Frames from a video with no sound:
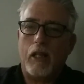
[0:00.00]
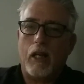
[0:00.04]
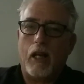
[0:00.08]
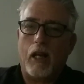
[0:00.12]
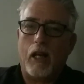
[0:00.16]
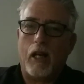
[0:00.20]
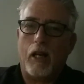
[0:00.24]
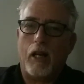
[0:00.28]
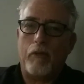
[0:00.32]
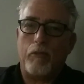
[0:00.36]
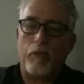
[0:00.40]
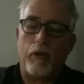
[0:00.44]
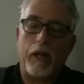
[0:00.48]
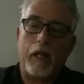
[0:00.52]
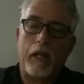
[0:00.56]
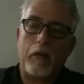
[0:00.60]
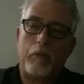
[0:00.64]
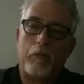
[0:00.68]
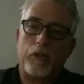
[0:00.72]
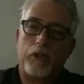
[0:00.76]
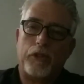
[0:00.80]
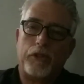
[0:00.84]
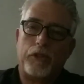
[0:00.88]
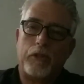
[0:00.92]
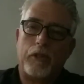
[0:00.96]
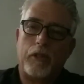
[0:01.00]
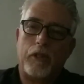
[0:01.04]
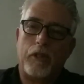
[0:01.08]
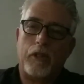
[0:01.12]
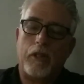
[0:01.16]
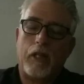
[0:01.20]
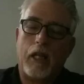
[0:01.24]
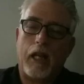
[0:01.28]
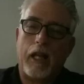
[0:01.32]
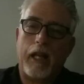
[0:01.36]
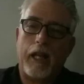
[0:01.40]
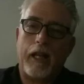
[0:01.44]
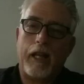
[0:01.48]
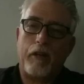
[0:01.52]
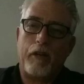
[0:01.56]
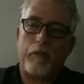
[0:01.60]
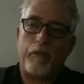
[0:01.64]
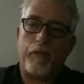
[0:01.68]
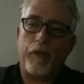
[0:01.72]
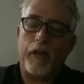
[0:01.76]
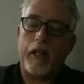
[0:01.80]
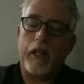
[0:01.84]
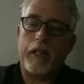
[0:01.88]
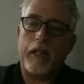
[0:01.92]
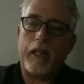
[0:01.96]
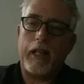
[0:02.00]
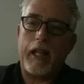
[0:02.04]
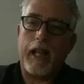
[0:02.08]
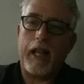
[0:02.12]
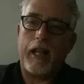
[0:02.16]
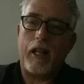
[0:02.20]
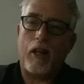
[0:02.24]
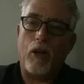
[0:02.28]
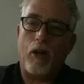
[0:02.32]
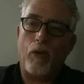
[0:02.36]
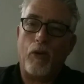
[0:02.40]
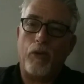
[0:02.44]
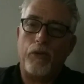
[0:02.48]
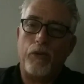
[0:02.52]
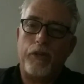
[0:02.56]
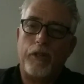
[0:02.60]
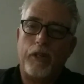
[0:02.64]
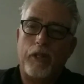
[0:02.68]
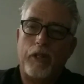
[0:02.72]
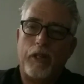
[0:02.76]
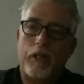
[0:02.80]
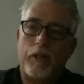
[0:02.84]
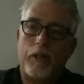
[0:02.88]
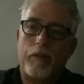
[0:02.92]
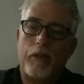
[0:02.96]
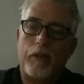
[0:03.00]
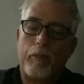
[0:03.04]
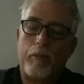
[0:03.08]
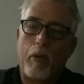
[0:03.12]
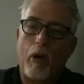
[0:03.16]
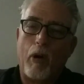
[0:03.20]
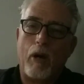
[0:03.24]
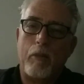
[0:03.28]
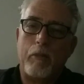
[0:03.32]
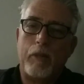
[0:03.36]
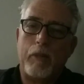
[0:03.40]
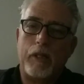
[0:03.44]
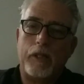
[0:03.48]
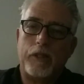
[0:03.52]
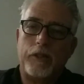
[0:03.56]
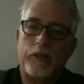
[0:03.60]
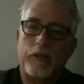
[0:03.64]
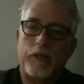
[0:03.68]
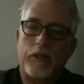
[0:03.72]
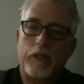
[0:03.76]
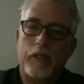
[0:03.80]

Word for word: Rent was, I had a friend that had owned apartments.